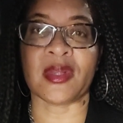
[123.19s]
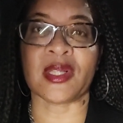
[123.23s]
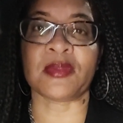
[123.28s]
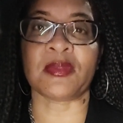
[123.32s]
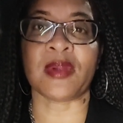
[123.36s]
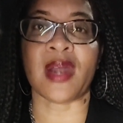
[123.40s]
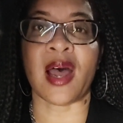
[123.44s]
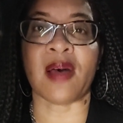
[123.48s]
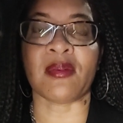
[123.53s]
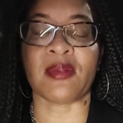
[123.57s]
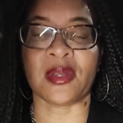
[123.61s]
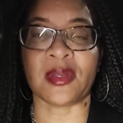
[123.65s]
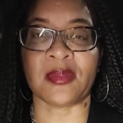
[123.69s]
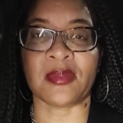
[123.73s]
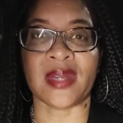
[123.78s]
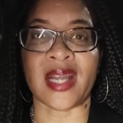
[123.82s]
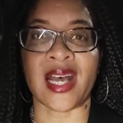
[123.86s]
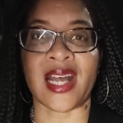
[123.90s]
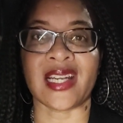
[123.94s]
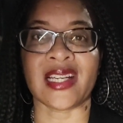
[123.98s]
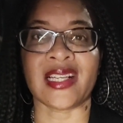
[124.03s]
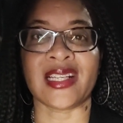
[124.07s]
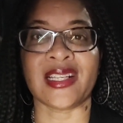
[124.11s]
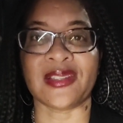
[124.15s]
is probably
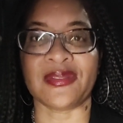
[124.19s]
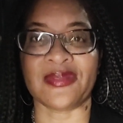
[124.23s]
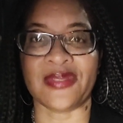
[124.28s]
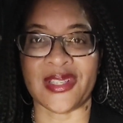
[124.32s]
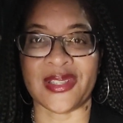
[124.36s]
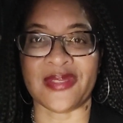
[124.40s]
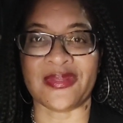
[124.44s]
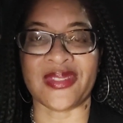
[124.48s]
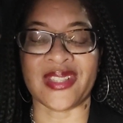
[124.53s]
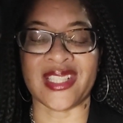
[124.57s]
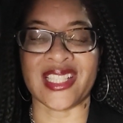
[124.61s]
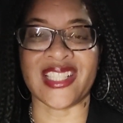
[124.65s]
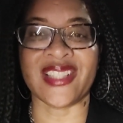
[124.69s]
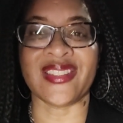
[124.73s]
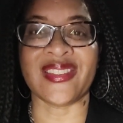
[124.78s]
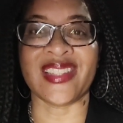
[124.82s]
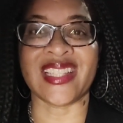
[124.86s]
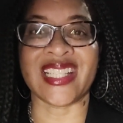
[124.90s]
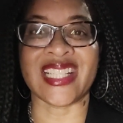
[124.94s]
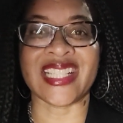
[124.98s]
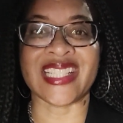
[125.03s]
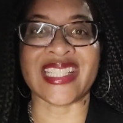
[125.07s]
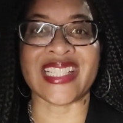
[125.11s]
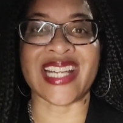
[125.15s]
not a good fit for you at
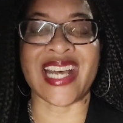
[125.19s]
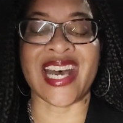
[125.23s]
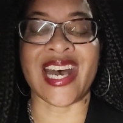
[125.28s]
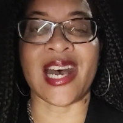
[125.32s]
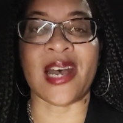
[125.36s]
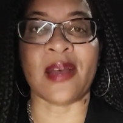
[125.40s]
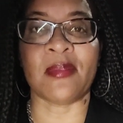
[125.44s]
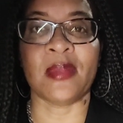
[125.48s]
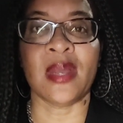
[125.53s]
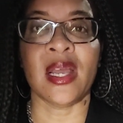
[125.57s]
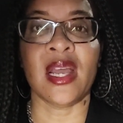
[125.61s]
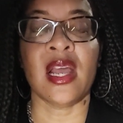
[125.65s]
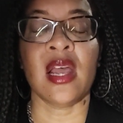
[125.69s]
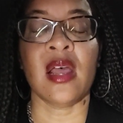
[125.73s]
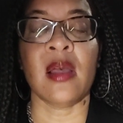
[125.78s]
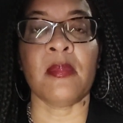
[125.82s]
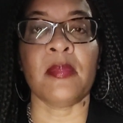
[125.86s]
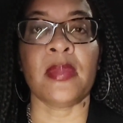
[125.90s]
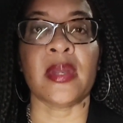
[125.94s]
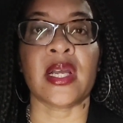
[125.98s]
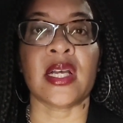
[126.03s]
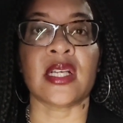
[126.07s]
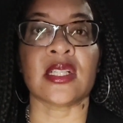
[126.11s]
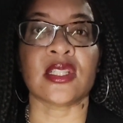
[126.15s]
this time
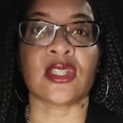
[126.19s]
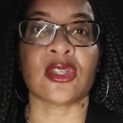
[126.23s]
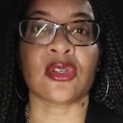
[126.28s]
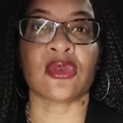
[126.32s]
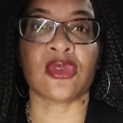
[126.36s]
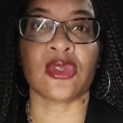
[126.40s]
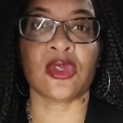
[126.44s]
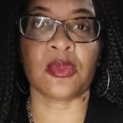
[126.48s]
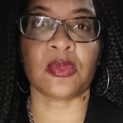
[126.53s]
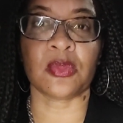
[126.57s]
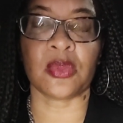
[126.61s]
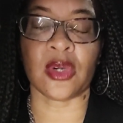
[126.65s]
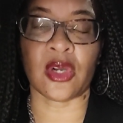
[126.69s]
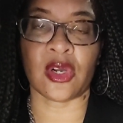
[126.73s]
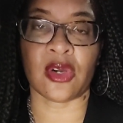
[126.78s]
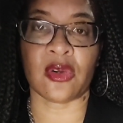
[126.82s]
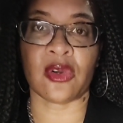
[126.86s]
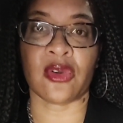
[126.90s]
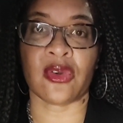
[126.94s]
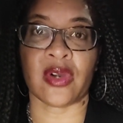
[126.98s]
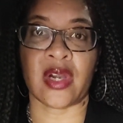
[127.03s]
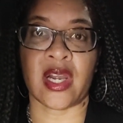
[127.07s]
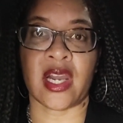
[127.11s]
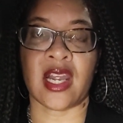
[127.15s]
because the group
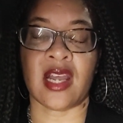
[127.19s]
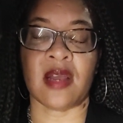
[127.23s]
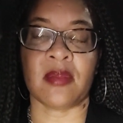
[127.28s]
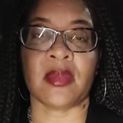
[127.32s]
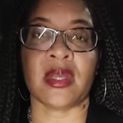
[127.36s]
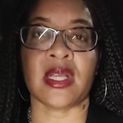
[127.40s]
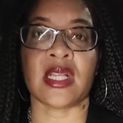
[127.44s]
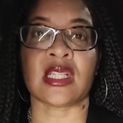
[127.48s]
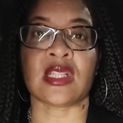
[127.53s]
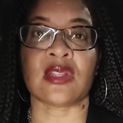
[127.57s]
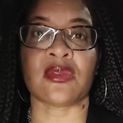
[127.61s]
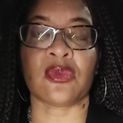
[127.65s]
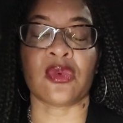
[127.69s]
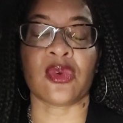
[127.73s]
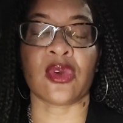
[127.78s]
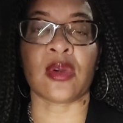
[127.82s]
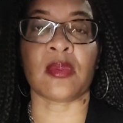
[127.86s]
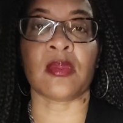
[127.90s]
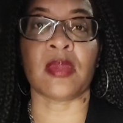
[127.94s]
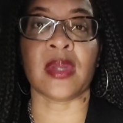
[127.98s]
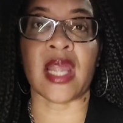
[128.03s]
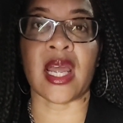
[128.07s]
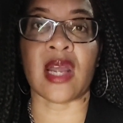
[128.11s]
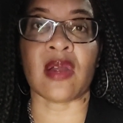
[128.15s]
program is for
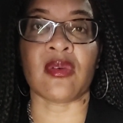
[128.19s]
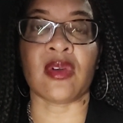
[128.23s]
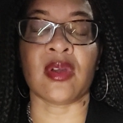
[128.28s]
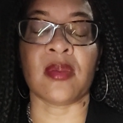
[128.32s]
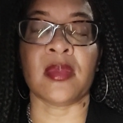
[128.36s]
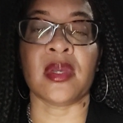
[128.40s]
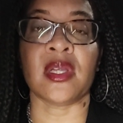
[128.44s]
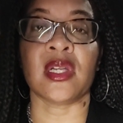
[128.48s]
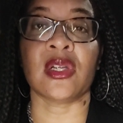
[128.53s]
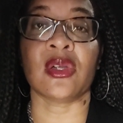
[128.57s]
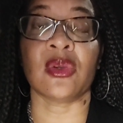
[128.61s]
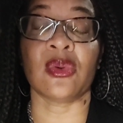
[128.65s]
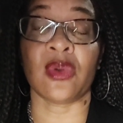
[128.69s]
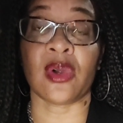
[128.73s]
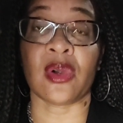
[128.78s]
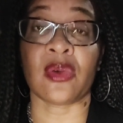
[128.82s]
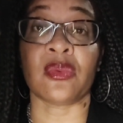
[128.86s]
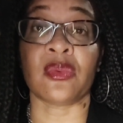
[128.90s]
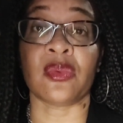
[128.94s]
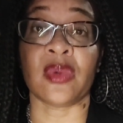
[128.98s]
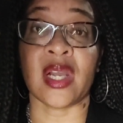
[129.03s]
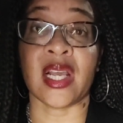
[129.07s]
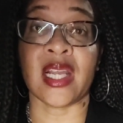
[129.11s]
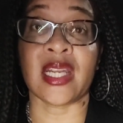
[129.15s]
black women who are
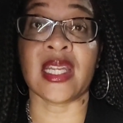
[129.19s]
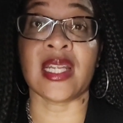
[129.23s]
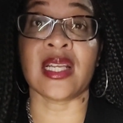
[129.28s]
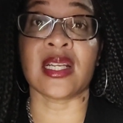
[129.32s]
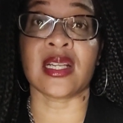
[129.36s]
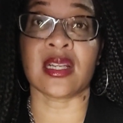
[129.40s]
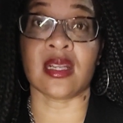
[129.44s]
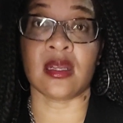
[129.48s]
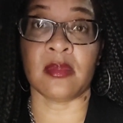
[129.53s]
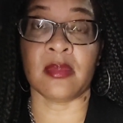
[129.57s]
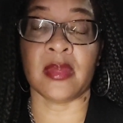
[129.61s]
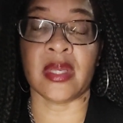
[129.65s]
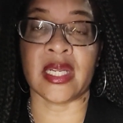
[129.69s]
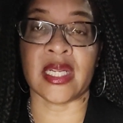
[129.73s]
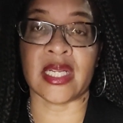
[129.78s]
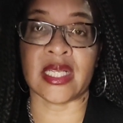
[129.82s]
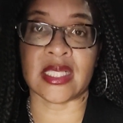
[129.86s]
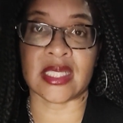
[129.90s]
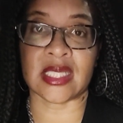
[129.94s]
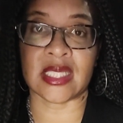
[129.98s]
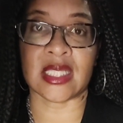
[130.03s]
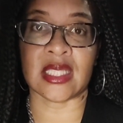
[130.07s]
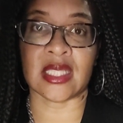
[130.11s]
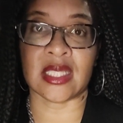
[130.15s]
ready and
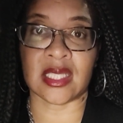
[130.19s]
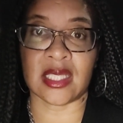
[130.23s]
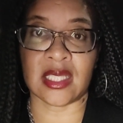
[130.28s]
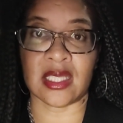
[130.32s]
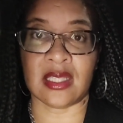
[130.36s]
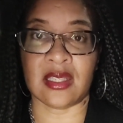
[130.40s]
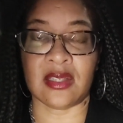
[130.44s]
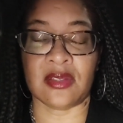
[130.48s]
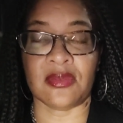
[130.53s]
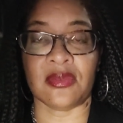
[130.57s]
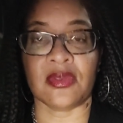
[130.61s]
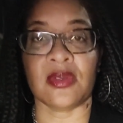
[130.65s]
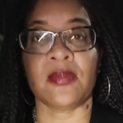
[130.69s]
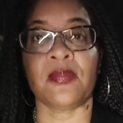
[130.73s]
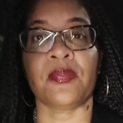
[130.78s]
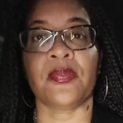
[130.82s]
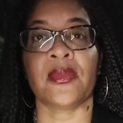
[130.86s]
committed to leave.